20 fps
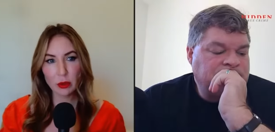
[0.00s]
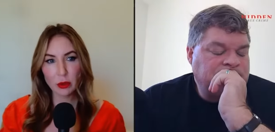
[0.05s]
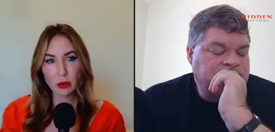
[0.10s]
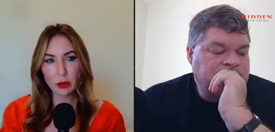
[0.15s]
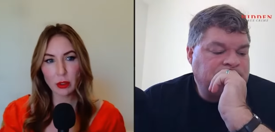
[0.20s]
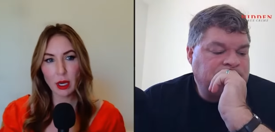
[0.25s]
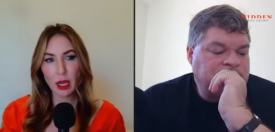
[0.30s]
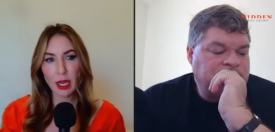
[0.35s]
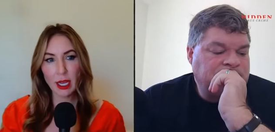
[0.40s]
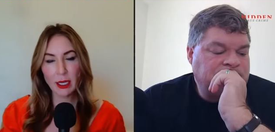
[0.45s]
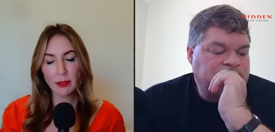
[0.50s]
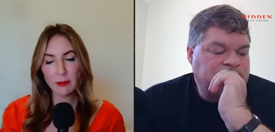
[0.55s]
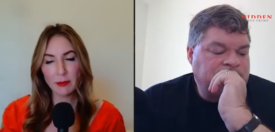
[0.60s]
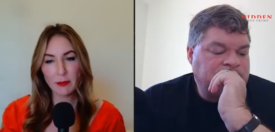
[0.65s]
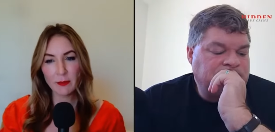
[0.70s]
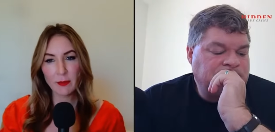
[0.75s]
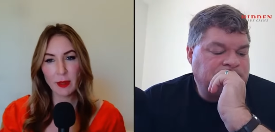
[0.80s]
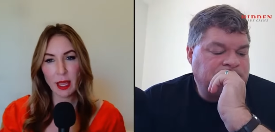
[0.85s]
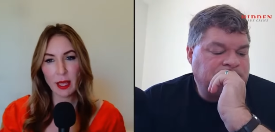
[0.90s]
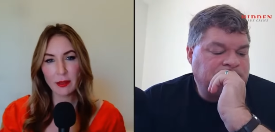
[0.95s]

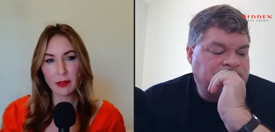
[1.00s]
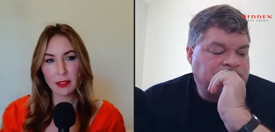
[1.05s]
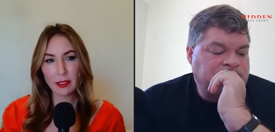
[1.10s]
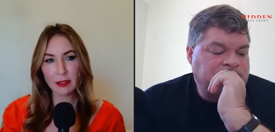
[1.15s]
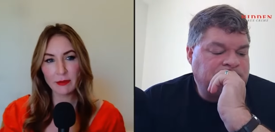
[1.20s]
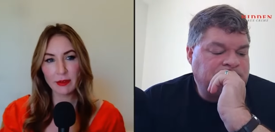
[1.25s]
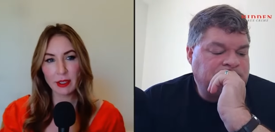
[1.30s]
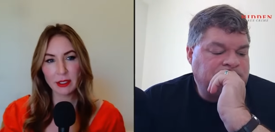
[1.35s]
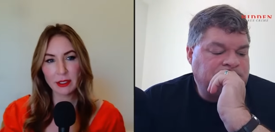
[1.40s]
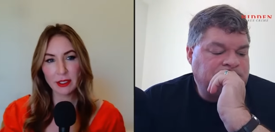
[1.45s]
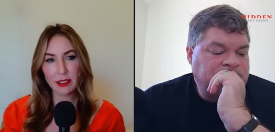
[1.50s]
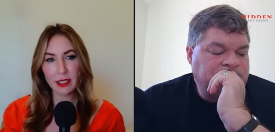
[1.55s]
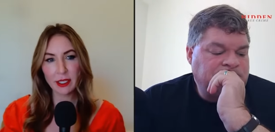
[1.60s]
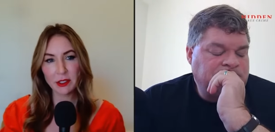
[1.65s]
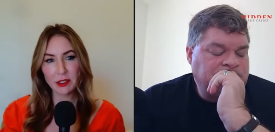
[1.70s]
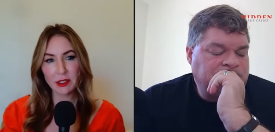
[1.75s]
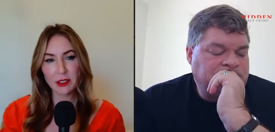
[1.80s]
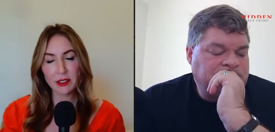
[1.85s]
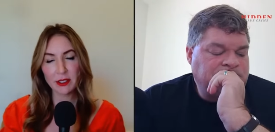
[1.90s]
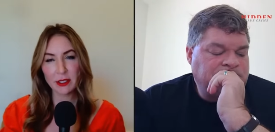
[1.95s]
Speaker 1: crime, and the
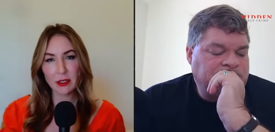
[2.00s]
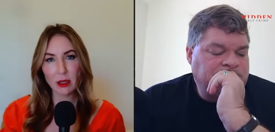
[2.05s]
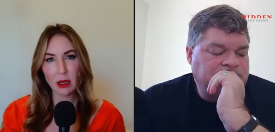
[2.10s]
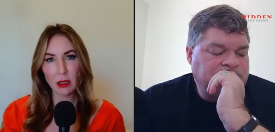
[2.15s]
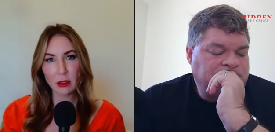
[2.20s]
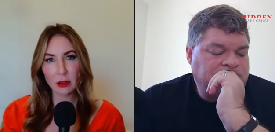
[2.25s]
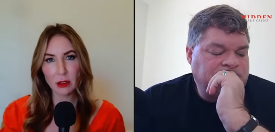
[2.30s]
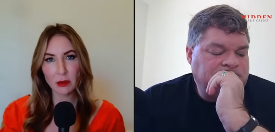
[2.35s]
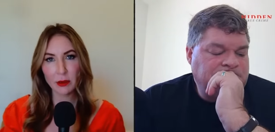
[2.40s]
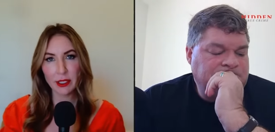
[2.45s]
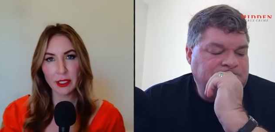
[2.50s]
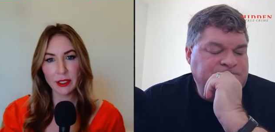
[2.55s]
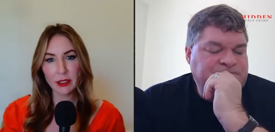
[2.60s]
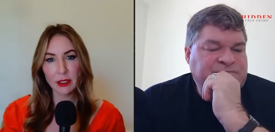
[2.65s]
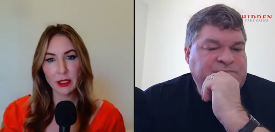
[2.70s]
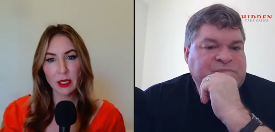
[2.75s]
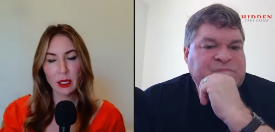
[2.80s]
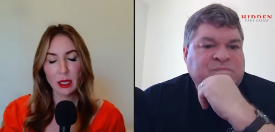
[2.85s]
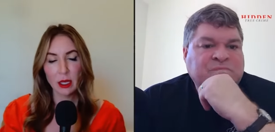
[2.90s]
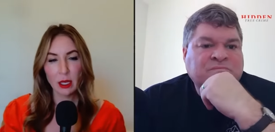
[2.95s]
investigation is still ongoing.
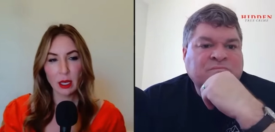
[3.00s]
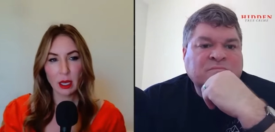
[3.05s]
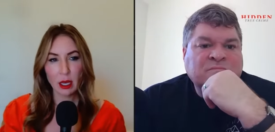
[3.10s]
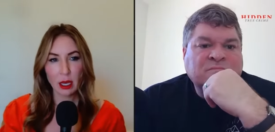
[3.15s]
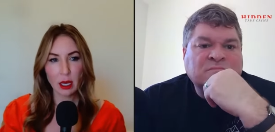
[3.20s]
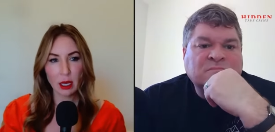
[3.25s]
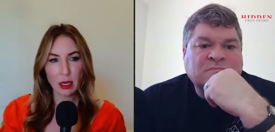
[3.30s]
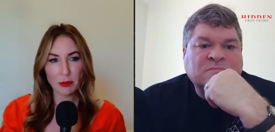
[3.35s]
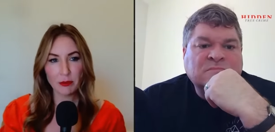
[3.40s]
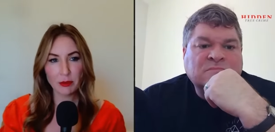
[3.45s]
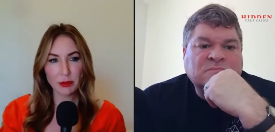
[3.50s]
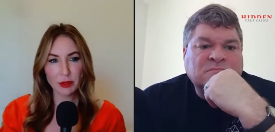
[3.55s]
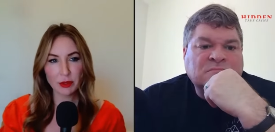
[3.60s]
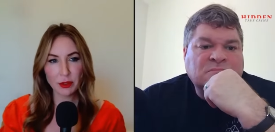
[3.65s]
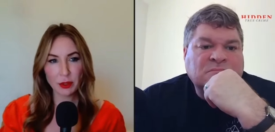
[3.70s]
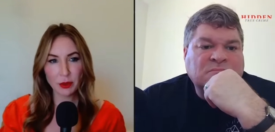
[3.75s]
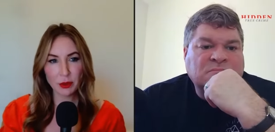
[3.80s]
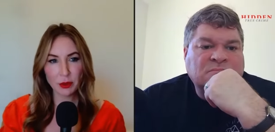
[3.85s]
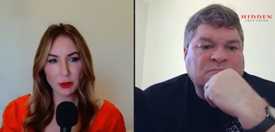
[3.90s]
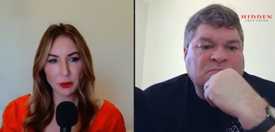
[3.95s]
Um,
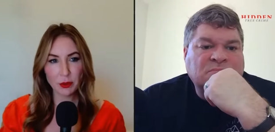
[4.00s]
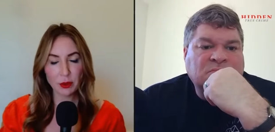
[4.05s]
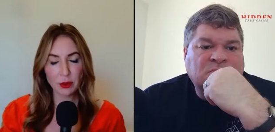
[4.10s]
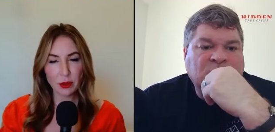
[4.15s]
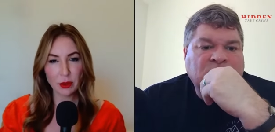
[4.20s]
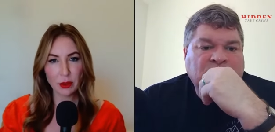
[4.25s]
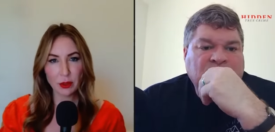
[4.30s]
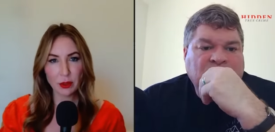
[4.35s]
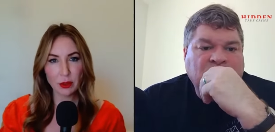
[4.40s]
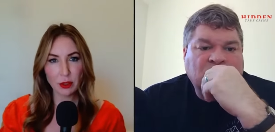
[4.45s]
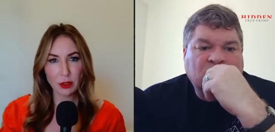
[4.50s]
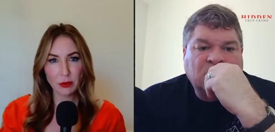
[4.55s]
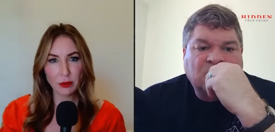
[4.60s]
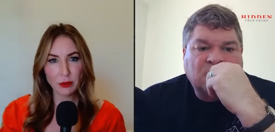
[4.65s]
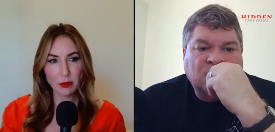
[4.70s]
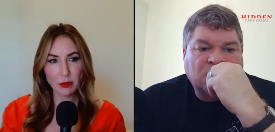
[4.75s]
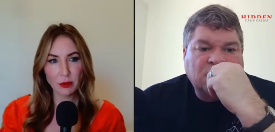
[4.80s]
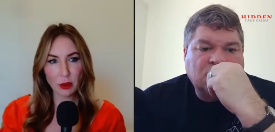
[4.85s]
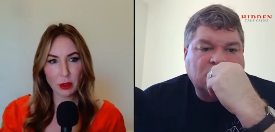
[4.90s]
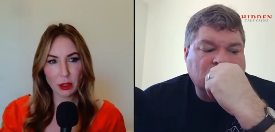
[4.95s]
so look
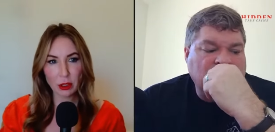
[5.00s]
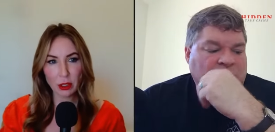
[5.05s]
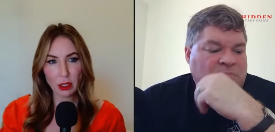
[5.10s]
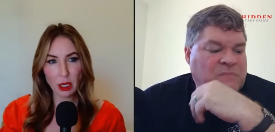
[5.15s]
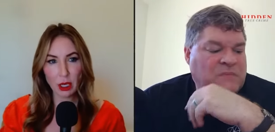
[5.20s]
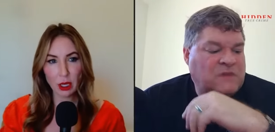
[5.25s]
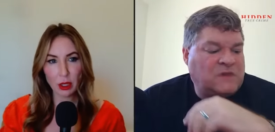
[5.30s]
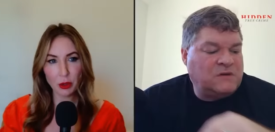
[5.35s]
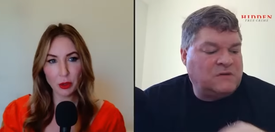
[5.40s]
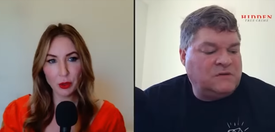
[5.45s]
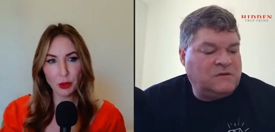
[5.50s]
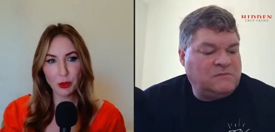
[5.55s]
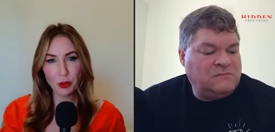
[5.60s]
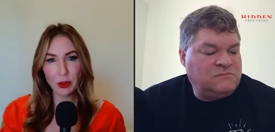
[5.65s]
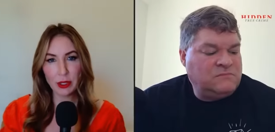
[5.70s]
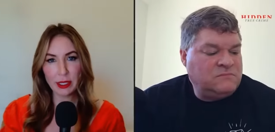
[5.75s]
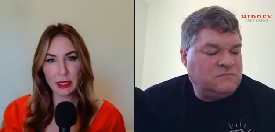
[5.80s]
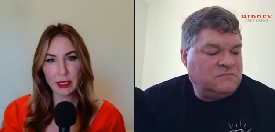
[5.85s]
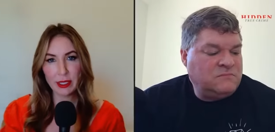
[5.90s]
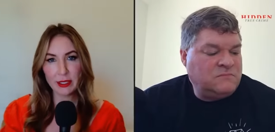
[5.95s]
for uh,
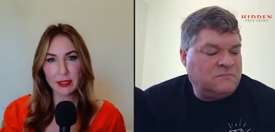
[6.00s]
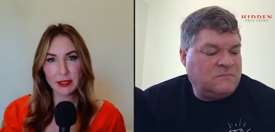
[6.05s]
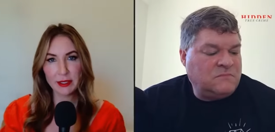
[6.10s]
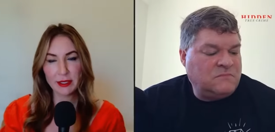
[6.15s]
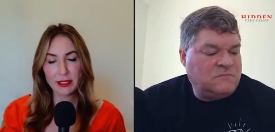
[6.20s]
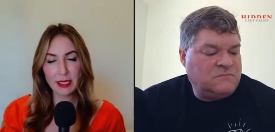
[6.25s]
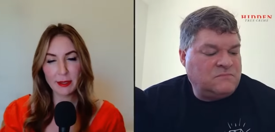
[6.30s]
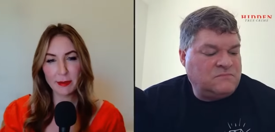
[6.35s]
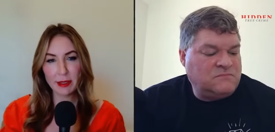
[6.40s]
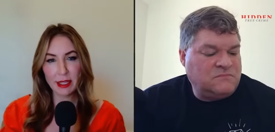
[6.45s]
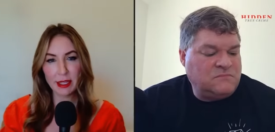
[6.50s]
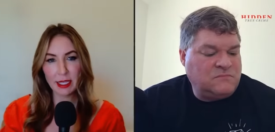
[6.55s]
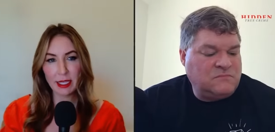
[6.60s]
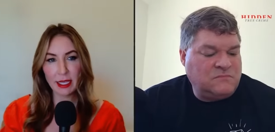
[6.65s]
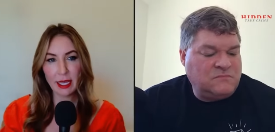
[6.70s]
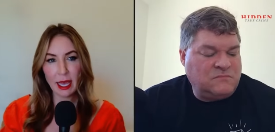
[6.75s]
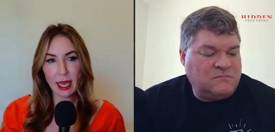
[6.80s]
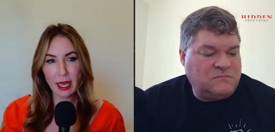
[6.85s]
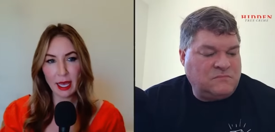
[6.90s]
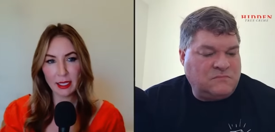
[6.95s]
who is
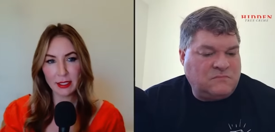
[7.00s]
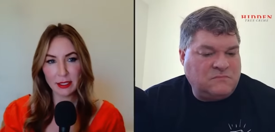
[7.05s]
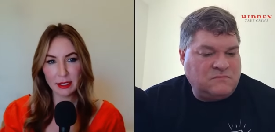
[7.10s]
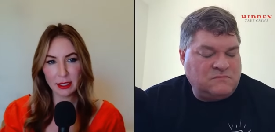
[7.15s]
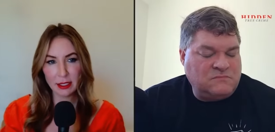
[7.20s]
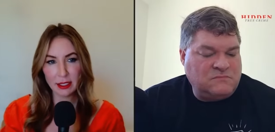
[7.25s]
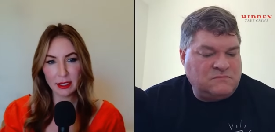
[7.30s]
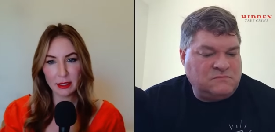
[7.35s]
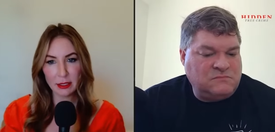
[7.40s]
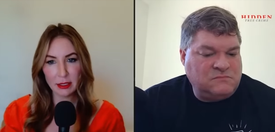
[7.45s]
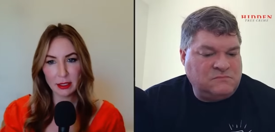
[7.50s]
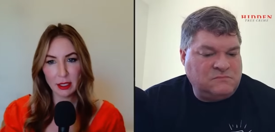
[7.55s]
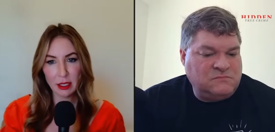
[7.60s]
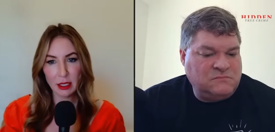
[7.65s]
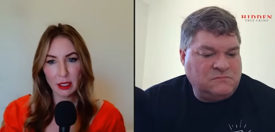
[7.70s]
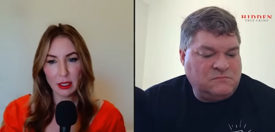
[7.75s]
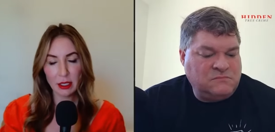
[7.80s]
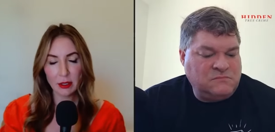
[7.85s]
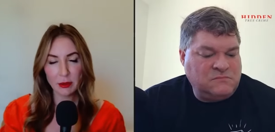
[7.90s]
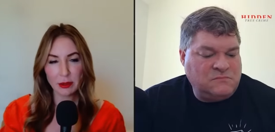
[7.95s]
Timothy Hazlitt
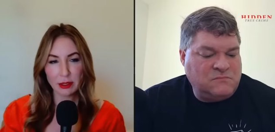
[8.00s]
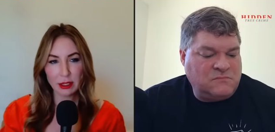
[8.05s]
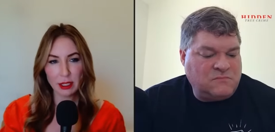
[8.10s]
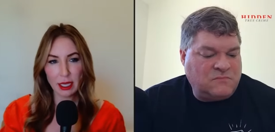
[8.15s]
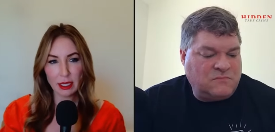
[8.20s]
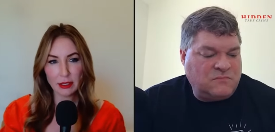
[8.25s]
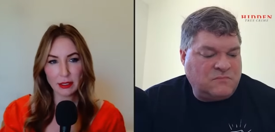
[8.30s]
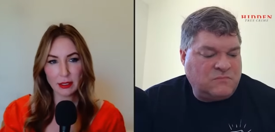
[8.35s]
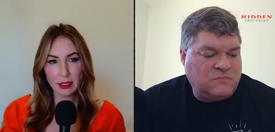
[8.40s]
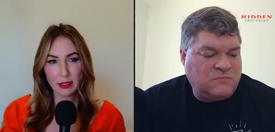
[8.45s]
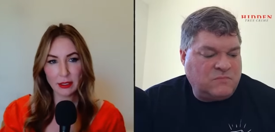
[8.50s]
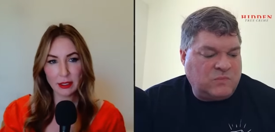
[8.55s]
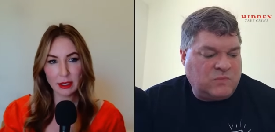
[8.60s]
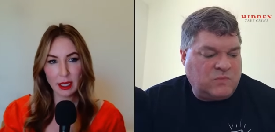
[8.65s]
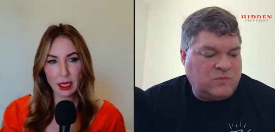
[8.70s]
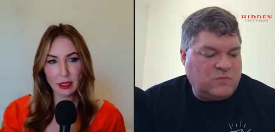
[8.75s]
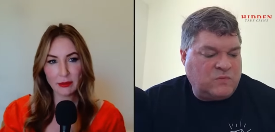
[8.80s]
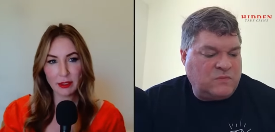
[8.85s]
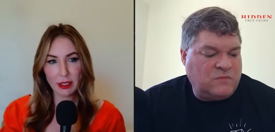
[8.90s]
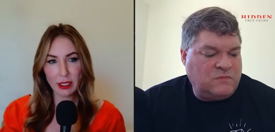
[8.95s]
was last night's
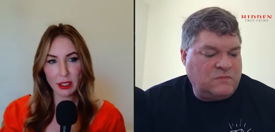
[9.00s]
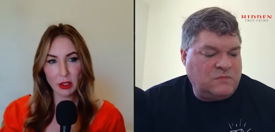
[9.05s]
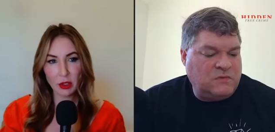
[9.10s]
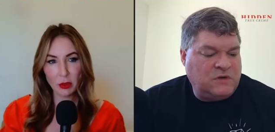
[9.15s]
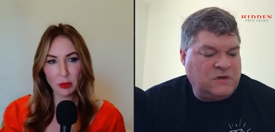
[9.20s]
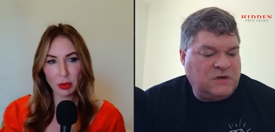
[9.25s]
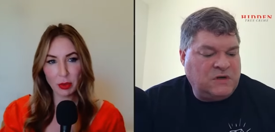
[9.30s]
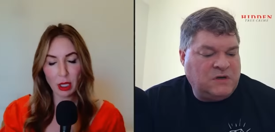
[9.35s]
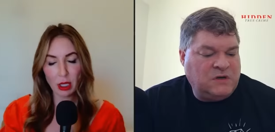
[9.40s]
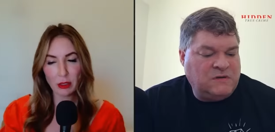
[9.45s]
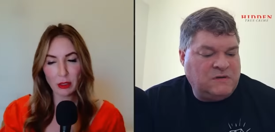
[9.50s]
live, and I hope all